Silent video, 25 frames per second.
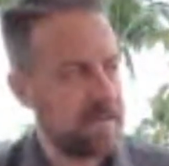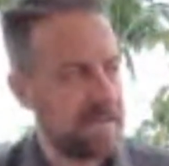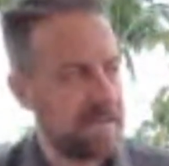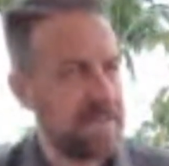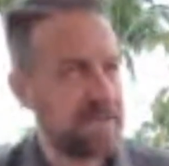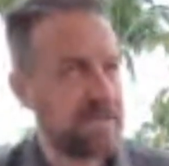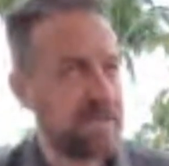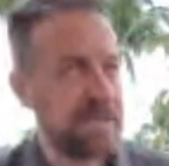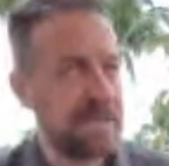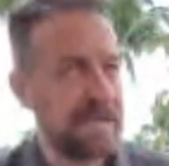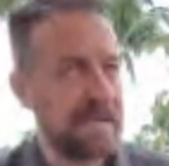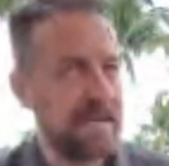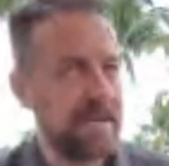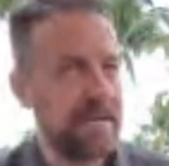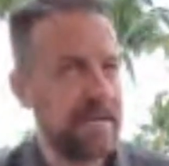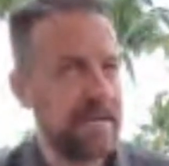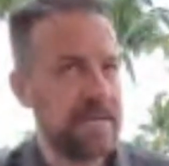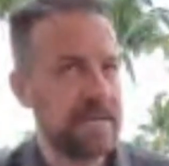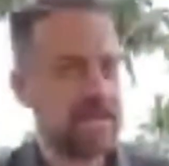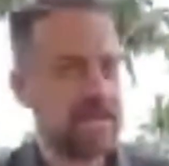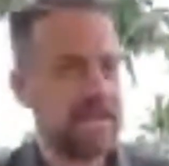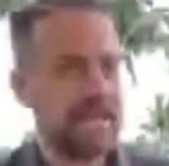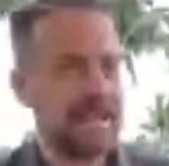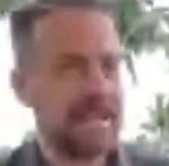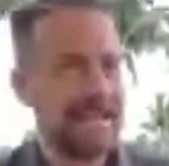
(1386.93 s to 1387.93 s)
These are the
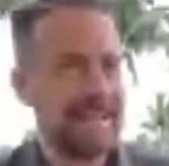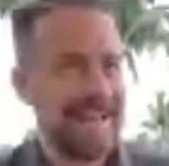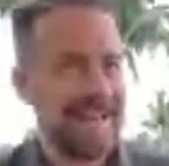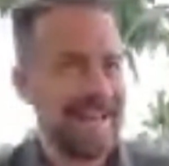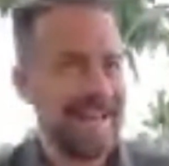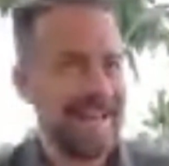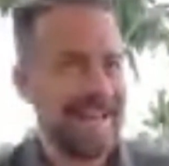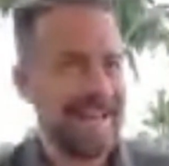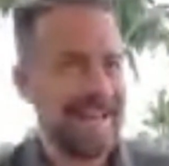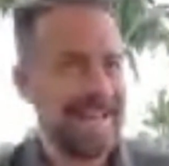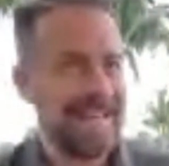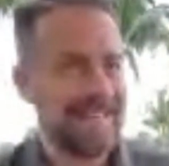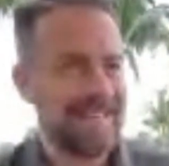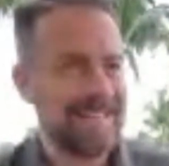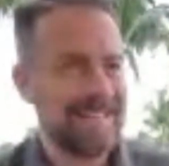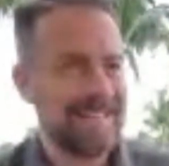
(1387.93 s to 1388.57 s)
areas that AI is